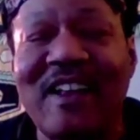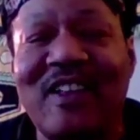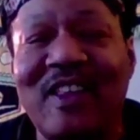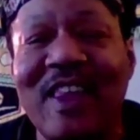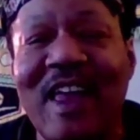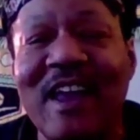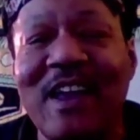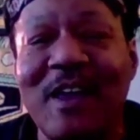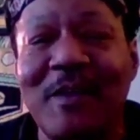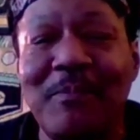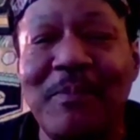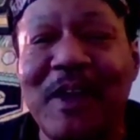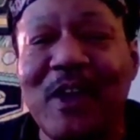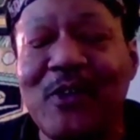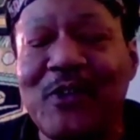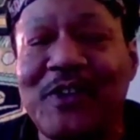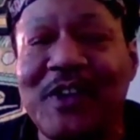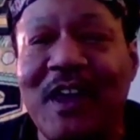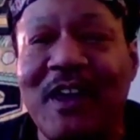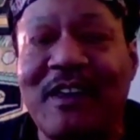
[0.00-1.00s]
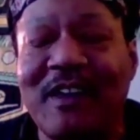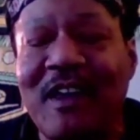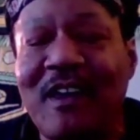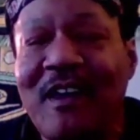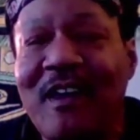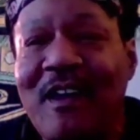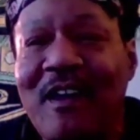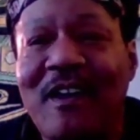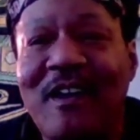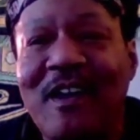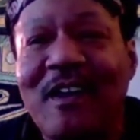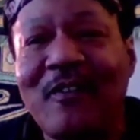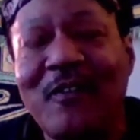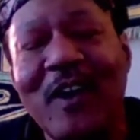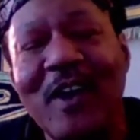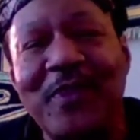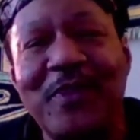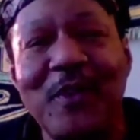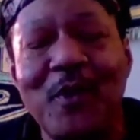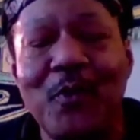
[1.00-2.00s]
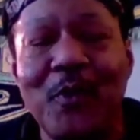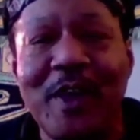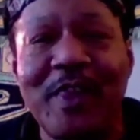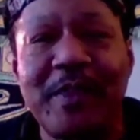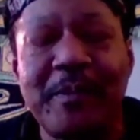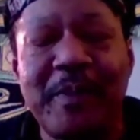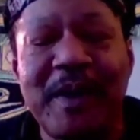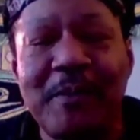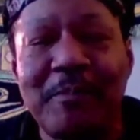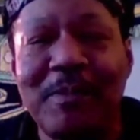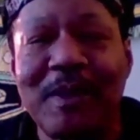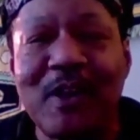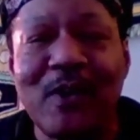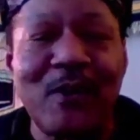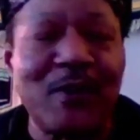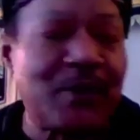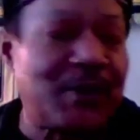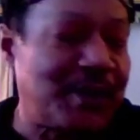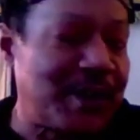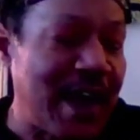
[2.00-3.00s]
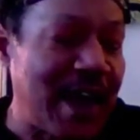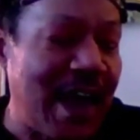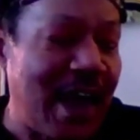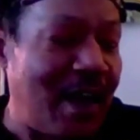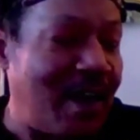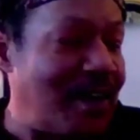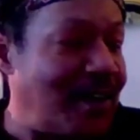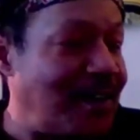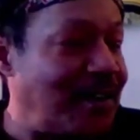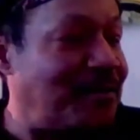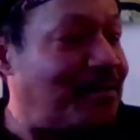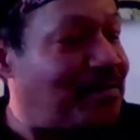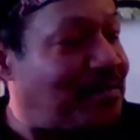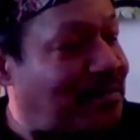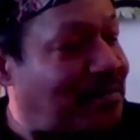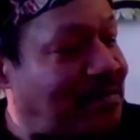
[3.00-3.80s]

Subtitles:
Tlingit music with the rhythm and blues sound.